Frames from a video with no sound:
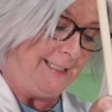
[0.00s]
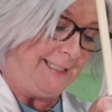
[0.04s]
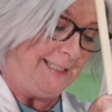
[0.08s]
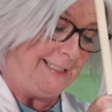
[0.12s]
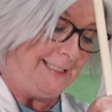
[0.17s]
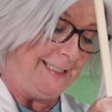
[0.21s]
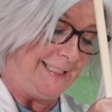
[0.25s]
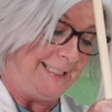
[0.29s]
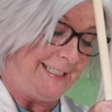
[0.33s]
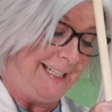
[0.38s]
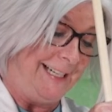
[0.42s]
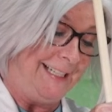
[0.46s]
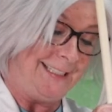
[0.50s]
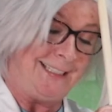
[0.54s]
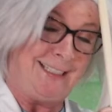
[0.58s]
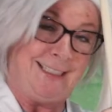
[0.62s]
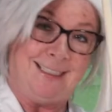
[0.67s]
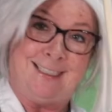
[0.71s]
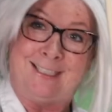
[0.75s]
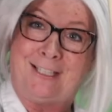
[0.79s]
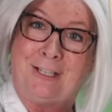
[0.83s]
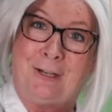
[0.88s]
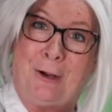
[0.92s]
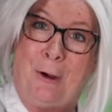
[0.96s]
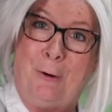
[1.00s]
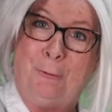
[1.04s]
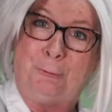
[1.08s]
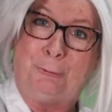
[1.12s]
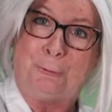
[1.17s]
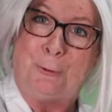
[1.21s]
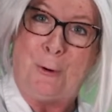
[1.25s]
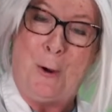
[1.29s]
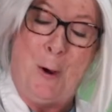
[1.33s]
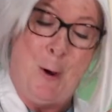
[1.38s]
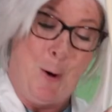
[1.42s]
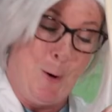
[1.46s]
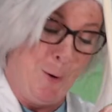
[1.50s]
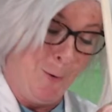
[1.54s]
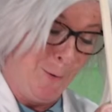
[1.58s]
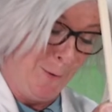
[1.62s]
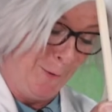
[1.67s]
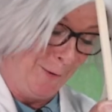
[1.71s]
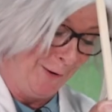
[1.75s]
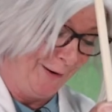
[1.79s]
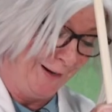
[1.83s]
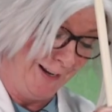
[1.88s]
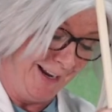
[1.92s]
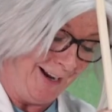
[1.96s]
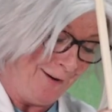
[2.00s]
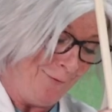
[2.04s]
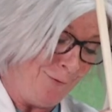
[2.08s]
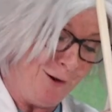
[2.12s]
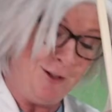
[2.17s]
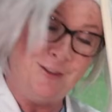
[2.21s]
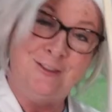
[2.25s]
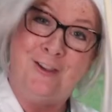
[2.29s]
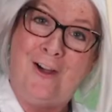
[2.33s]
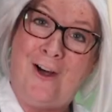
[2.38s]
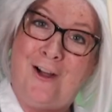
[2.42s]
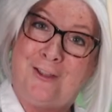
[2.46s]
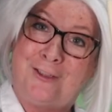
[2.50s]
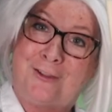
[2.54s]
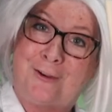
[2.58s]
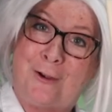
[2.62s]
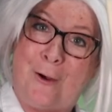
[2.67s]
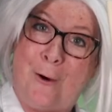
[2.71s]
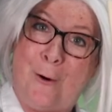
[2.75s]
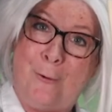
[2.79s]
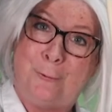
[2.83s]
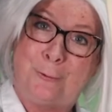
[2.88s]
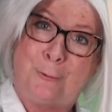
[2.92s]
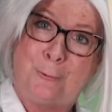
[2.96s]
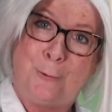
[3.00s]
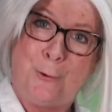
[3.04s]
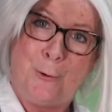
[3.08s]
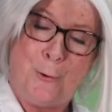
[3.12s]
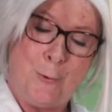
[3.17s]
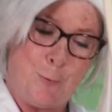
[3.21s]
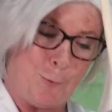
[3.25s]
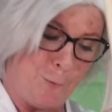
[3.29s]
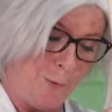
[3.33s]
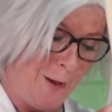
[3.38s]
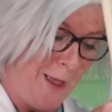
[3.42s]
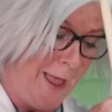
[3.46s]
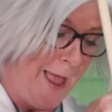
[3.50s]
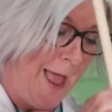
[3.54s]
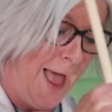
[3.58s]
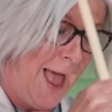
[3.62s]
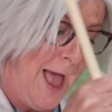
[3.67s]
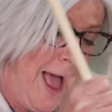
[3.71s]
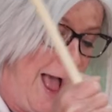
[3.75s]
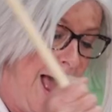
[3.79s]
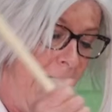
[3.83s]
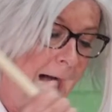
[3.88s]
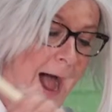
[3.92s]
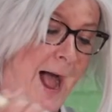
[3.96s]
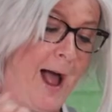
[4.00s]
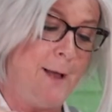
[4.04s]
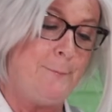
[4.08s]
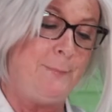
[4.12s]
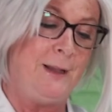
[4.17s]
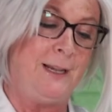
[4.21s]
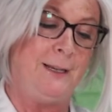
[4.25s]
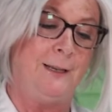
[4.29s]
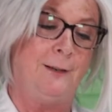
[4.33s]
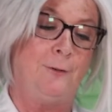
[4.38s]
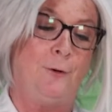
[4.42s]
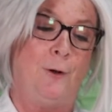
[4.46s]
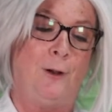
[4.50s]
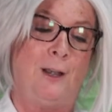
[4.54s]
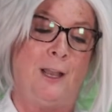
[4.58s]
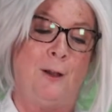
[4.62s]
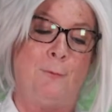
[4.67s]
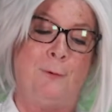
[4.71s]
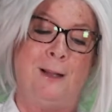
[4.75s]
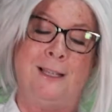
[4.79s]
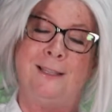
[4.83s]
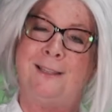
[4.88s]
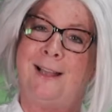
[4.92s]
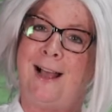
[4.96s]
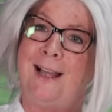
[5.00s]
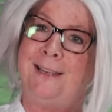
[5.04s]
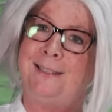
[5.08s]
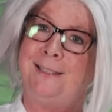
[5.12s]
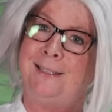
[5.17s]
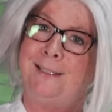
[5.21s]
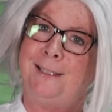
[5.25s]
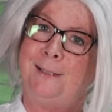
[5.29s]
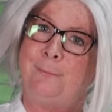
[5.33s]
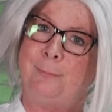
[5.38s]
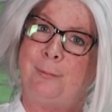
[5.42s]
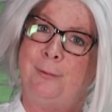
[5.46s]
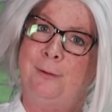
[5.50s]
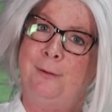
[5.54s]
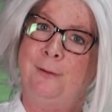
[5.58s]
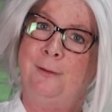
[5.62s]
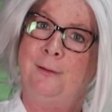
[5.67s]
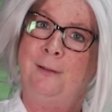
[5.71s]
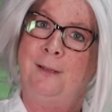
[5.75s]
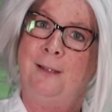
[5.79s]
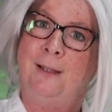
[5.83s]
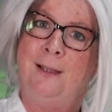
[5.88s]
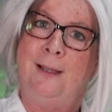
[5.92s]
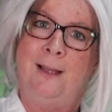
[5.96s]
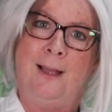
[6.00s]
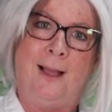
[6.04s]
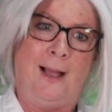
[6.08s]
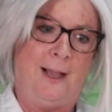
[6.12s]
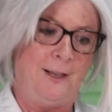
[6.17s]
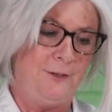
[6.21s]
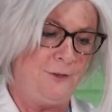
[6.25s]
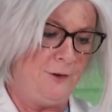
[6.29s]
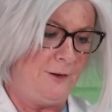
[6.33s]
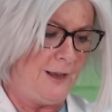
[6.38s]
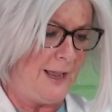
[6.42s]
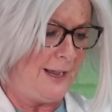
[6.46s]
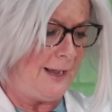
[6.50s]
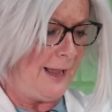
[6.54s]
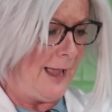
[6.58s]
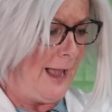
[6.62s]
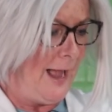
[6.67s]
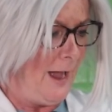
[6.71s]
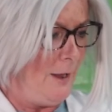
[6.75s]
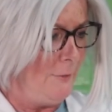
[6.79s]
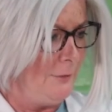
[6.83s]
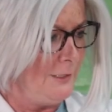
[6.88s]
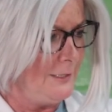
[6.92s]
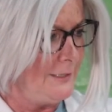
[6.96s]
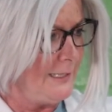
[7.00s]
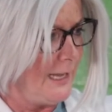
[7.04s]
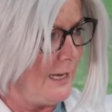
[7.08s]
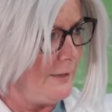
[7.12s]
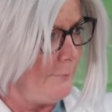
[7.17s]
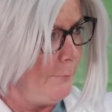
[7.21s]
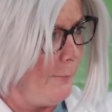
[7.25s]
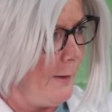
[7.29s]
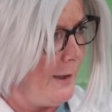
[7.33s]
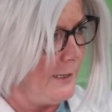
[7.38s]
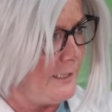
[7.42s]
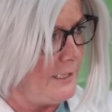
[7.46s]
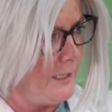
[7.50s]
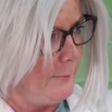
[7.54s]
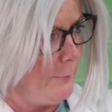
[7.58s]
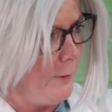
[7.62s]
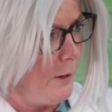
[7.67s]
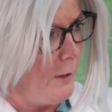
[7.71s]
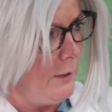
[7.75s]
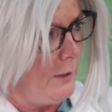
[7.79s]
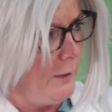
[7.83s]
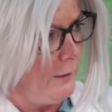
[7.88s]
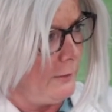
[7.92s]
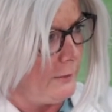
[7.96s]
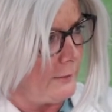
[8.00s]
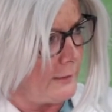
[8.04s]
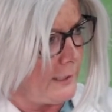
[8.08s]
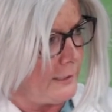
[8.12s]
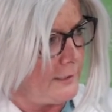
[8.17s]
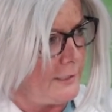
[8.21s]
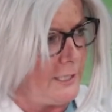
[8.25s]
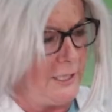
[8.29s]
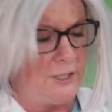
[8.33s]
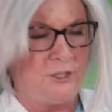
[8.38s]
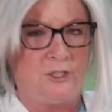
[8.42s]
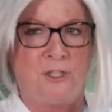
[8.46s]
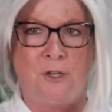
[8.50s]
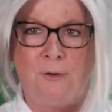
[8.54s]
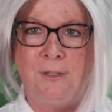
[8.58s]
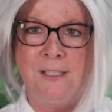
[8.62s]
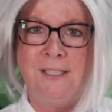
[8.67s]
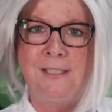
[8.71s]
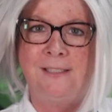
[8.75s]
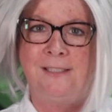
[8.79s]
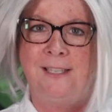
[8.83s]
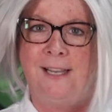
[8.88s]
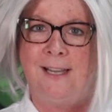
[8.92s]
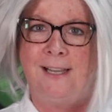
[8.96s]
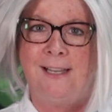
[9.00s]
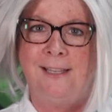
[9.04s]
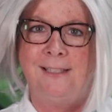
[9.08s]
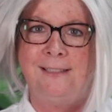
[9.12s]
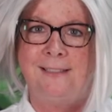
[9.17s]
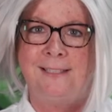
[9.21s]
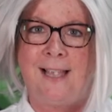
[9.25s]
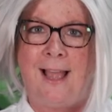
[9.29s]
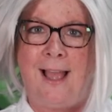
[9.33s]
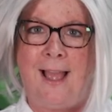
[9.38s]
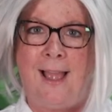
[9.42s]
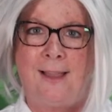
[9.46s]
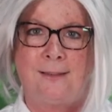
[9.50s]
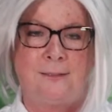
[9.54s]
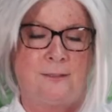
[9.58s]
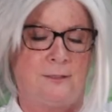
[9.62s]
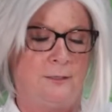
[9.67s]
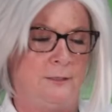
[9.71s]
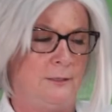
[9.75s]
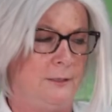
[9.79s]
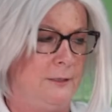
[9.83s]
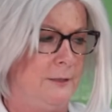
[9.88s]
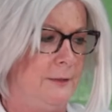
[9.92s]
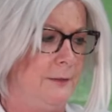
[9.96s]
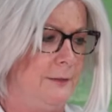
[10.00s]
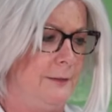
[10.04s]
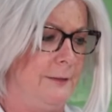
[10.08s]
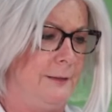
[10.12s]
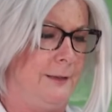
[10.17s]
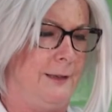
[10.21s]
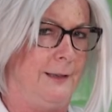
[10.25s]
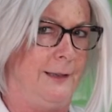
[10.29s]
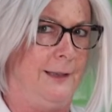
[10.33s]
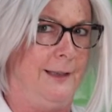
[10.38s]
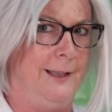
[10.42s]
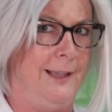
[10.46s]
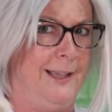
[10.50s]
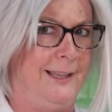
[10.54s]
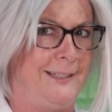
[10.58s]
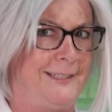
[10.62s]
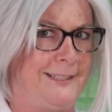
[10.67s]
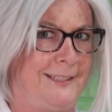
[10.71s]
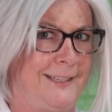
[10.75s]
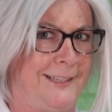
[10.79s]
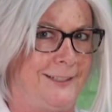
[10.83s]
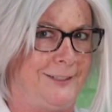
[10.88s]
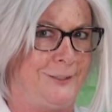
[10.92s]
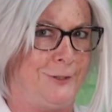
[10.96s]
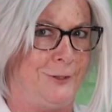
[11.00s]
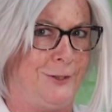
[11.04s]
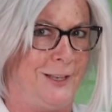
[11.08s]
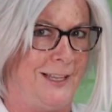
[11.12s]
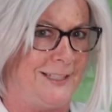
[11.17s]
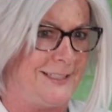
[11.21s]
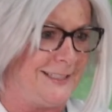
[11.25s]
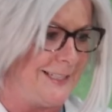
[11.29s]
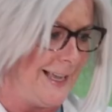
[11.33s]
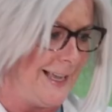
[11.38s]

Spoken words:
and I can't get it to go through. It will not go through. I mean, it only went that deep. And you're like, how is that possible? Look, the tissue is still intact. Let's get to the